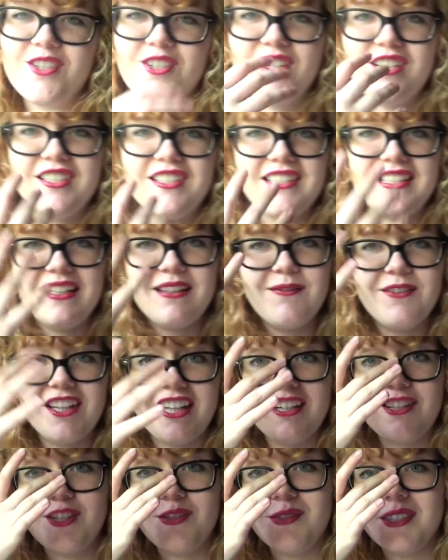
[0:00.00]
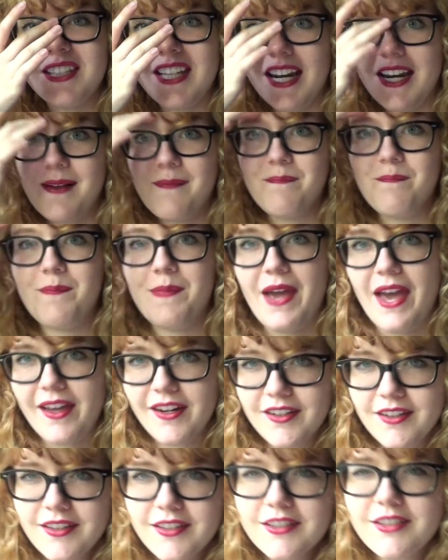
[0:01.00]
she seemed like she was getting
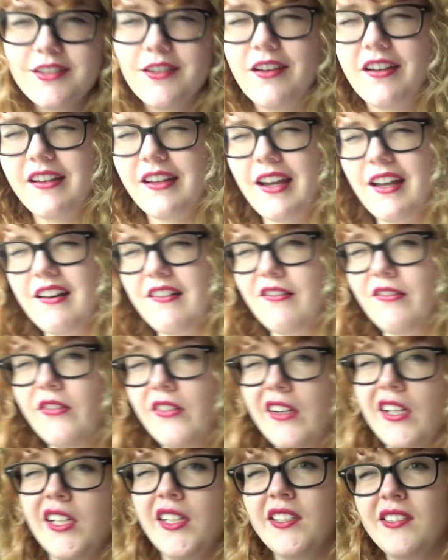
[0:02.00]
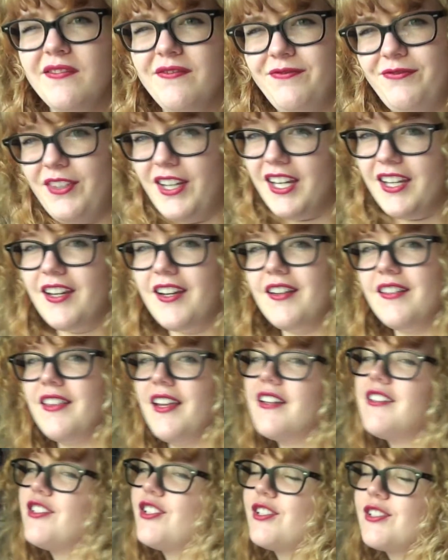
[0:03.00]
better, so I kind of figured
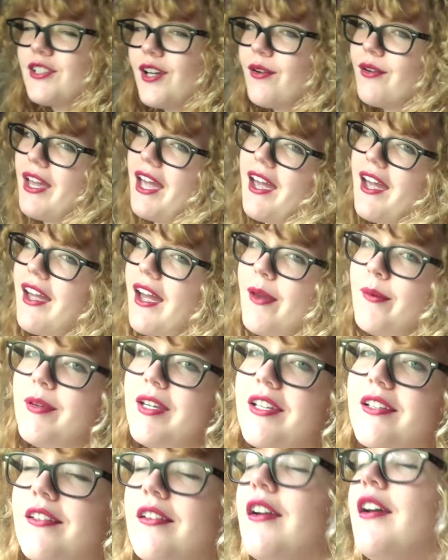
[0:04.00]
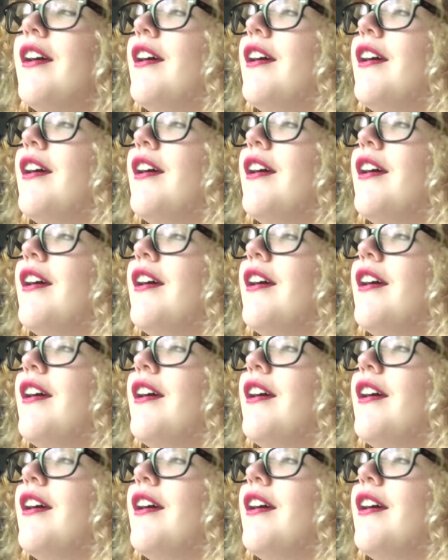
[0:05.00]
that she's okay. I mean,